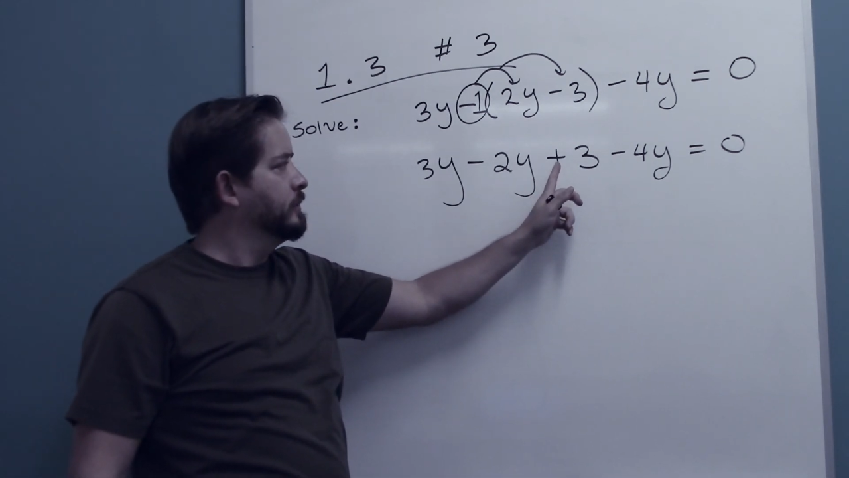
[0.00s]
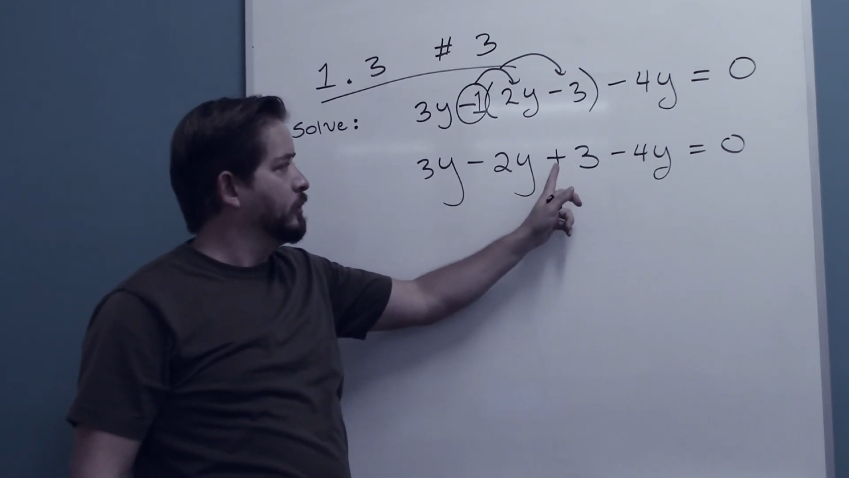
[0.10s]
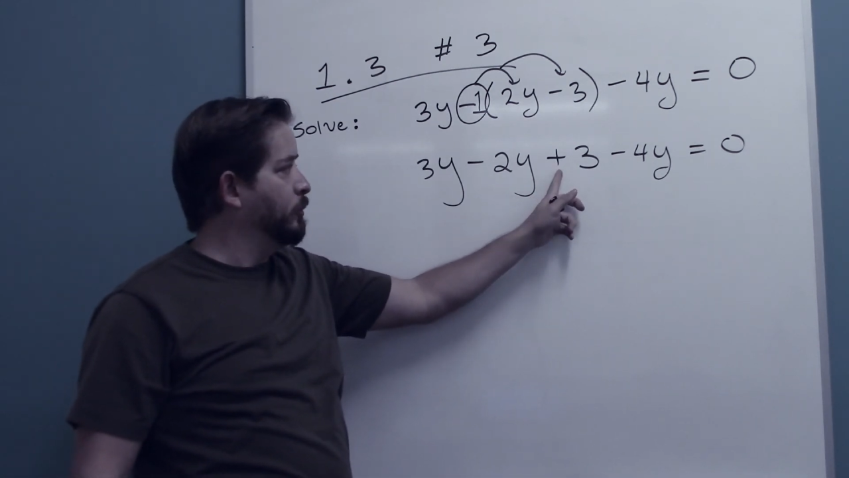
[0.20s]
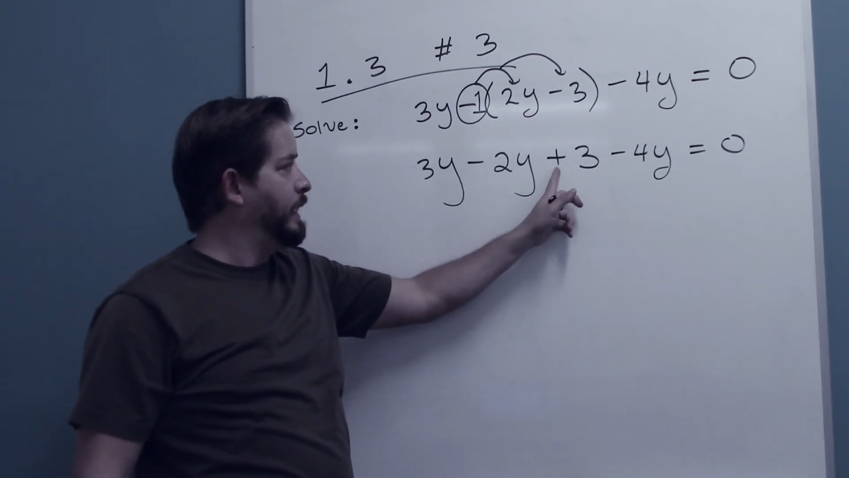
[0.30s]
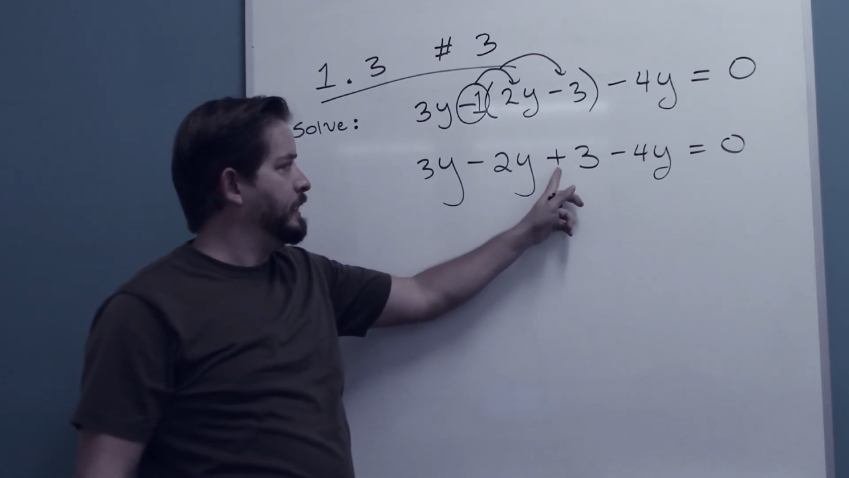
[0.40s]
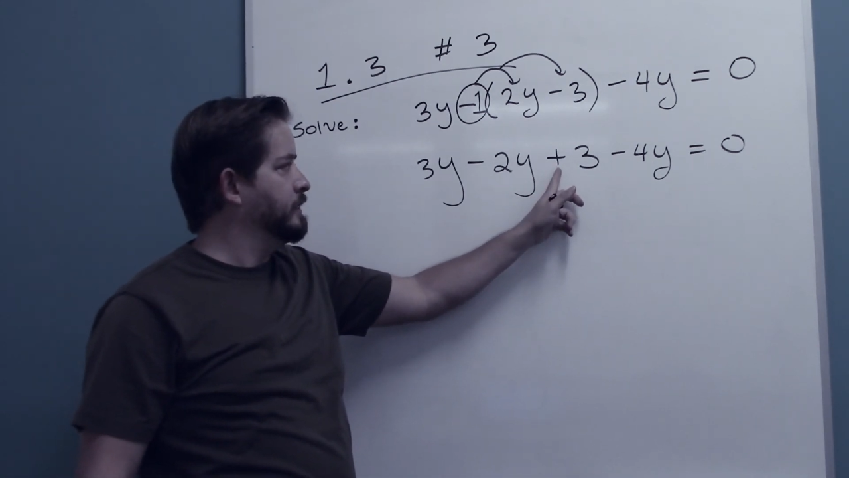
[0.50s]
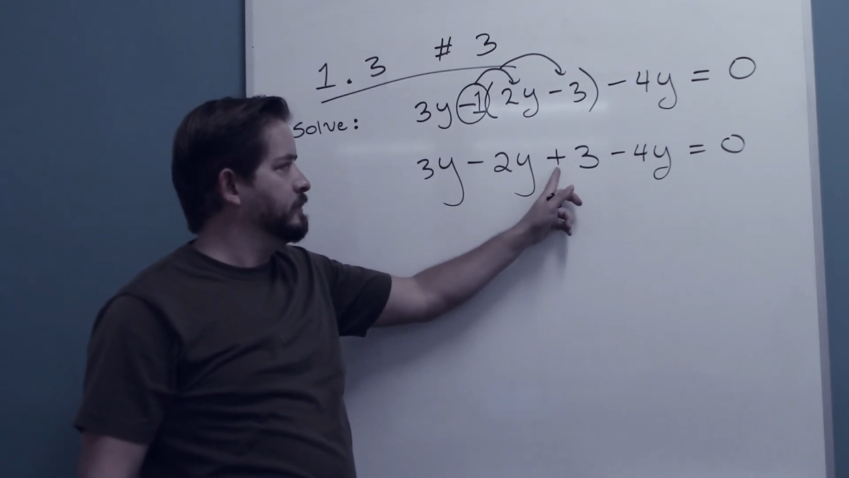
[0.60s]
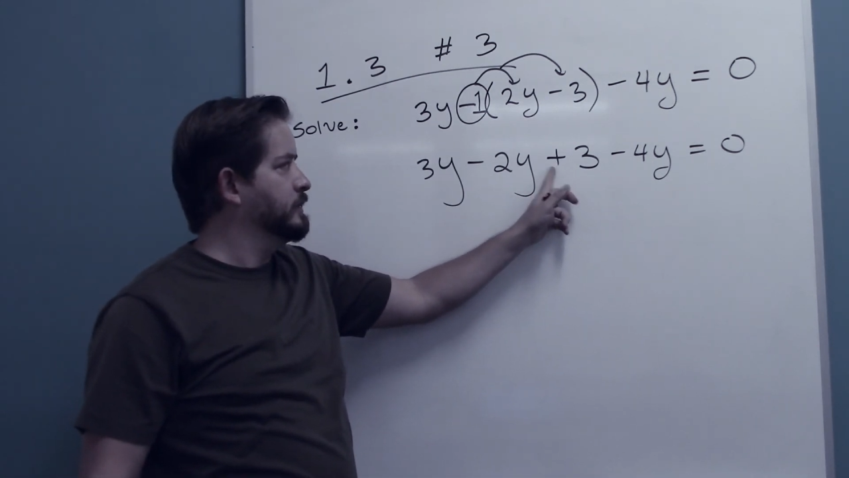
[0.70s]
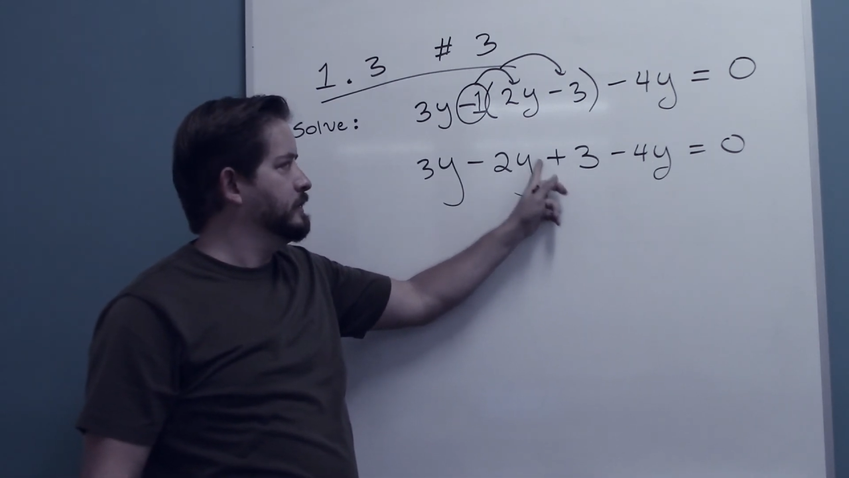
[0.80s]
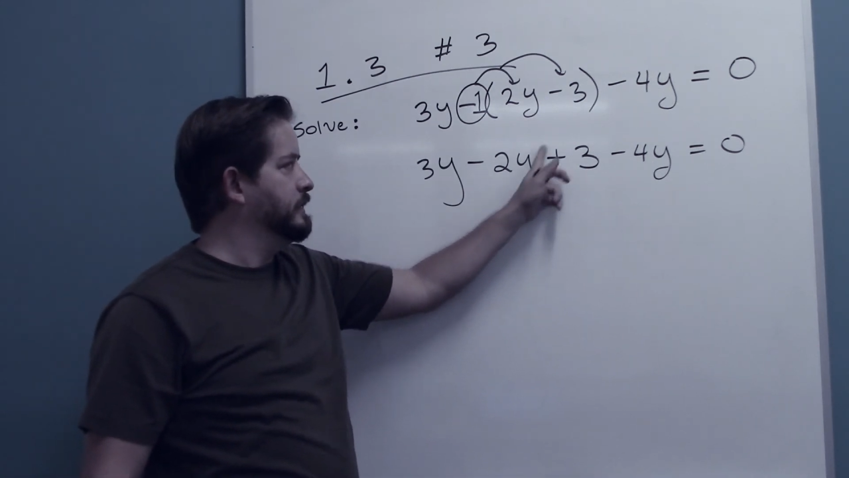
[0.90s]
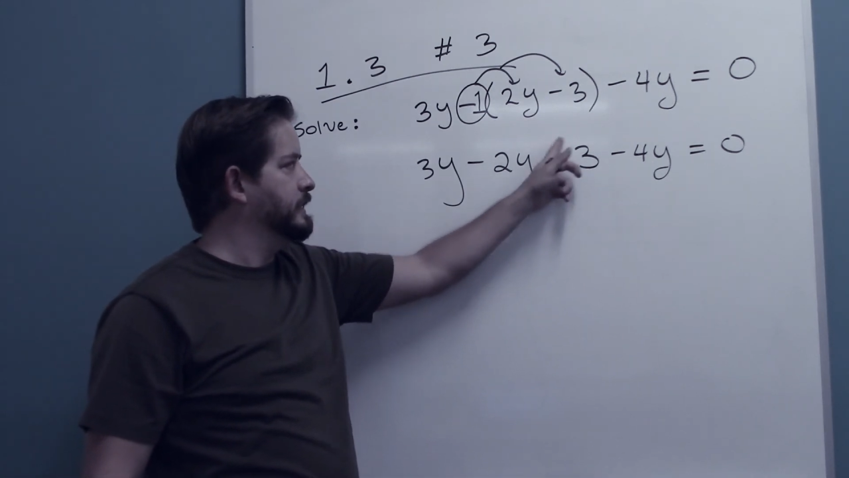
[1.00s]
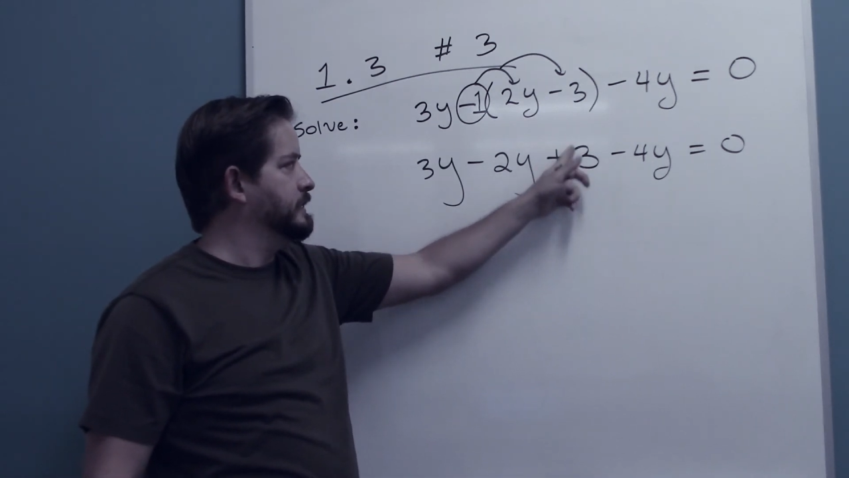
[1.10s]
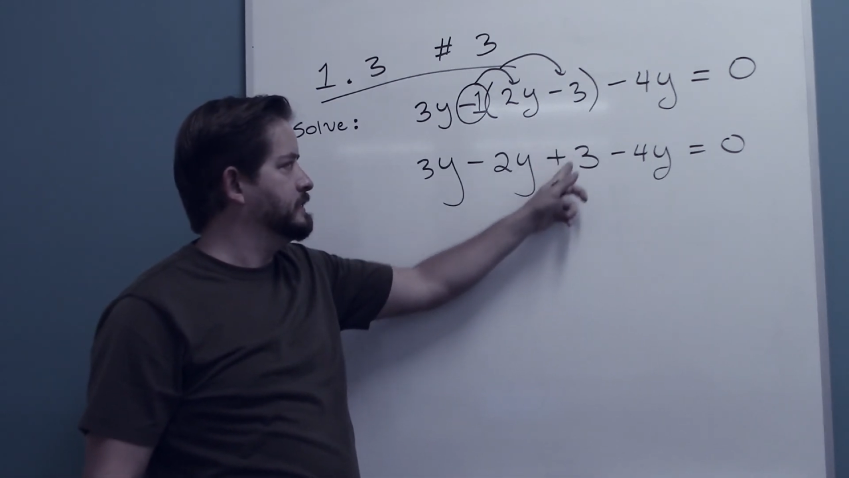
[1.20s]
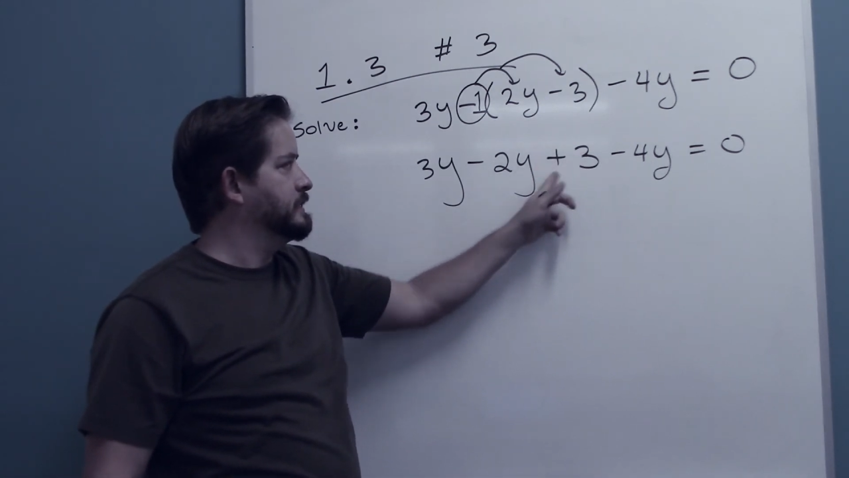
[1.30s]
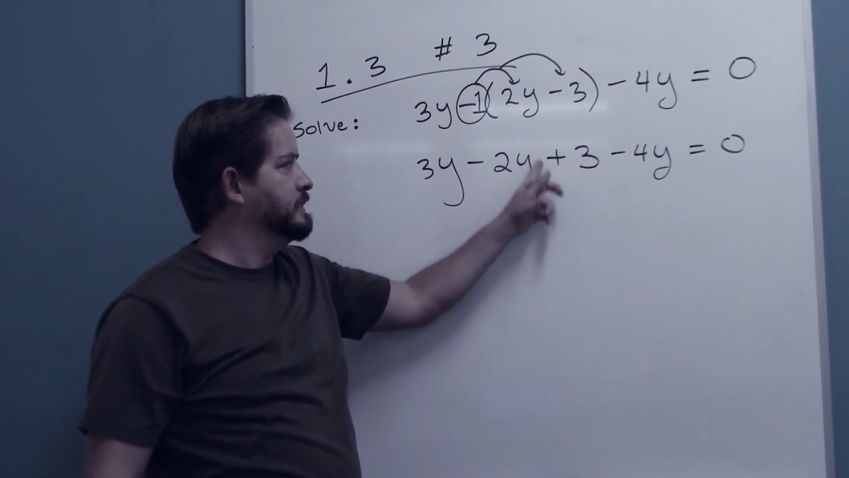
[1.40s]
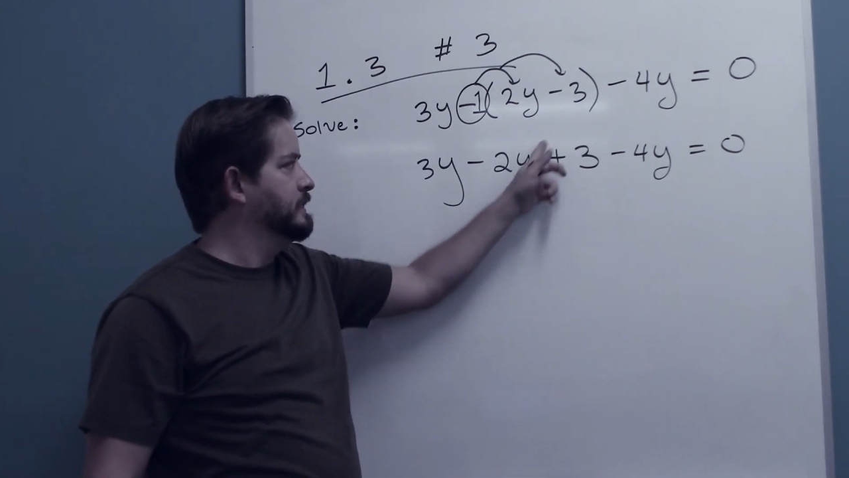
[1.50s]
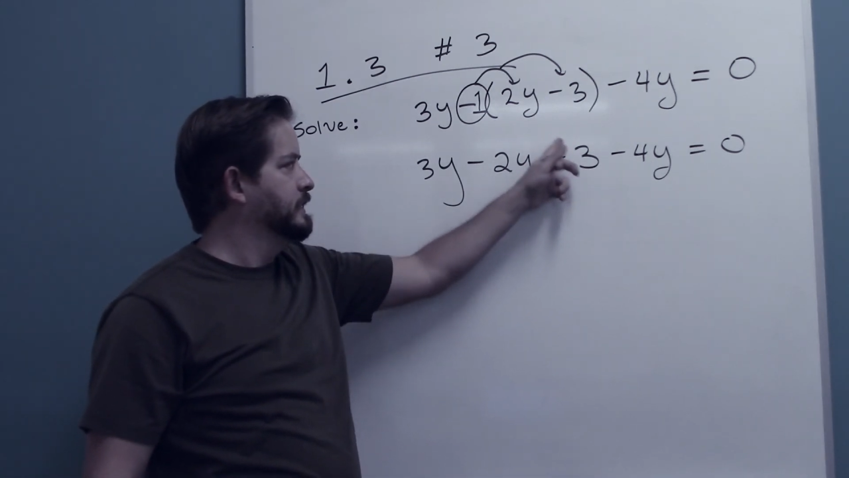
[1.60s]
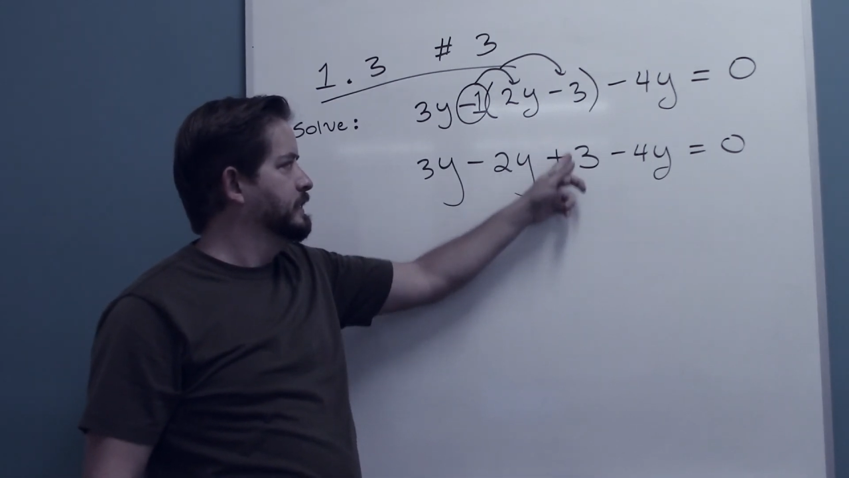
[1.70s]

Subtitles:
go back and look at this.